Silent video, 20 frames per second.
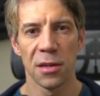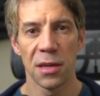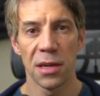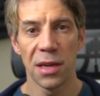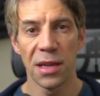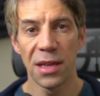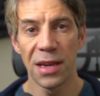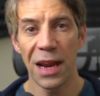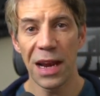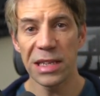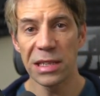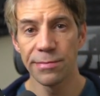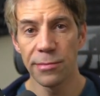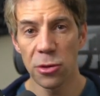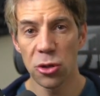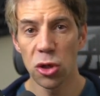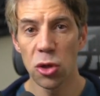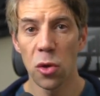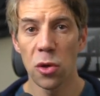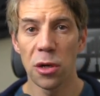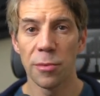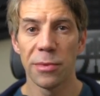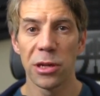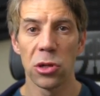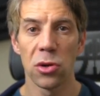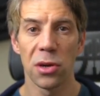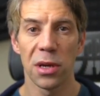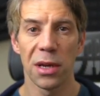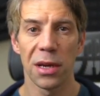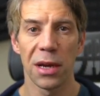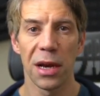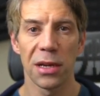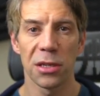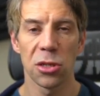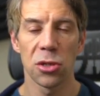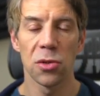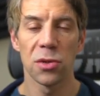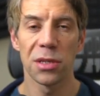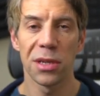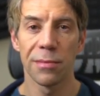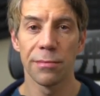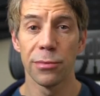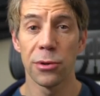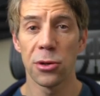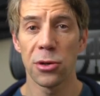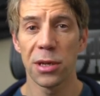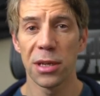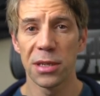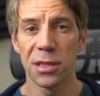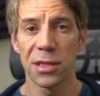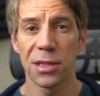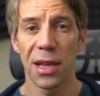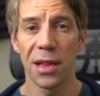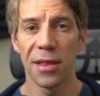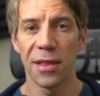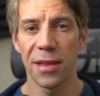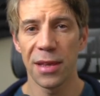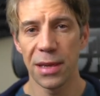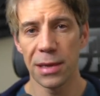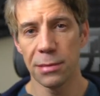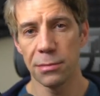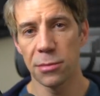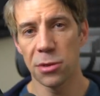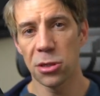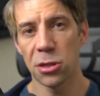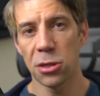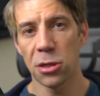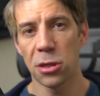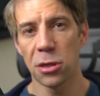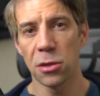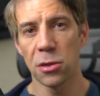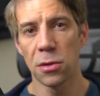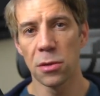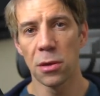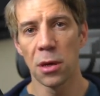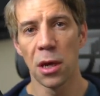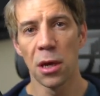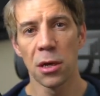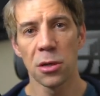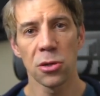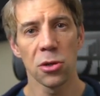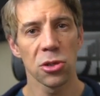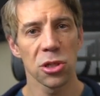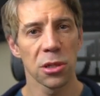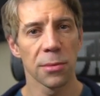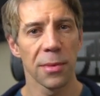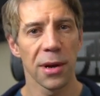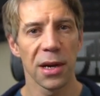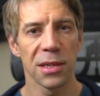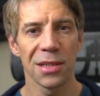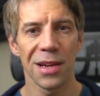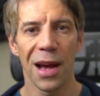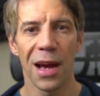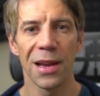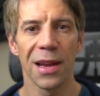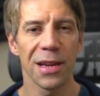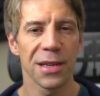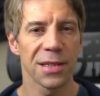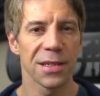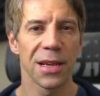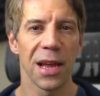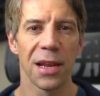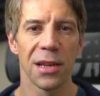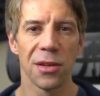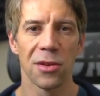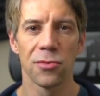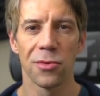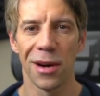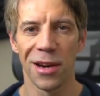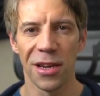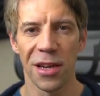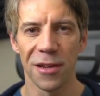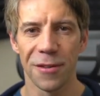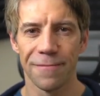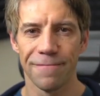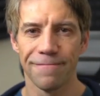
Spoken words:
In the next module, we're going to be looking at using plugins and themes to customize and extend Rider.